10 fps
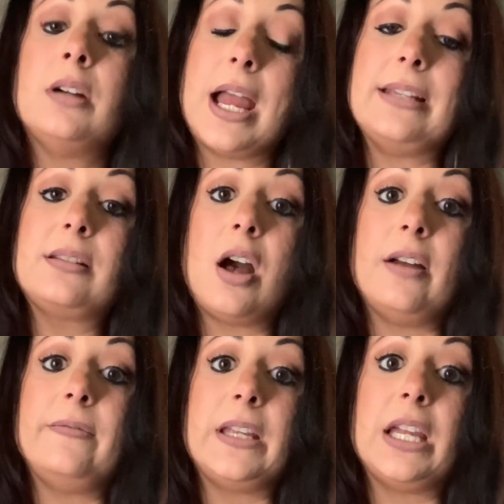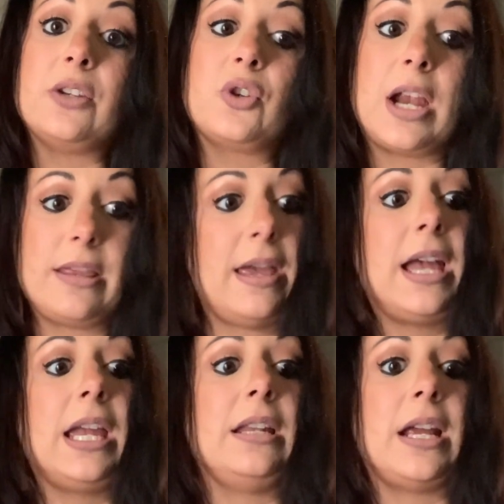iced coffee and tried
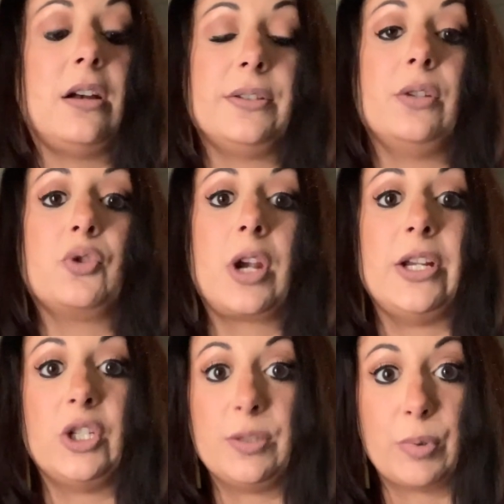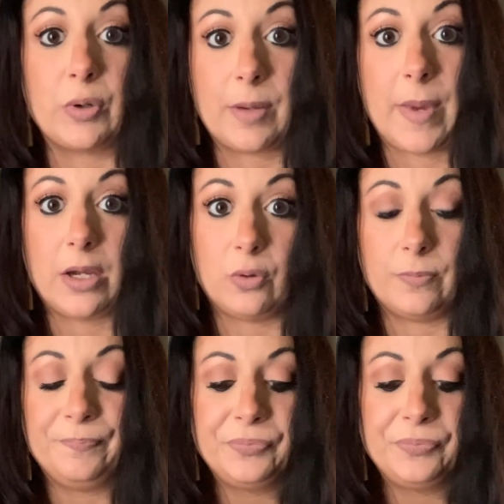that, and I also tried just brewing my own.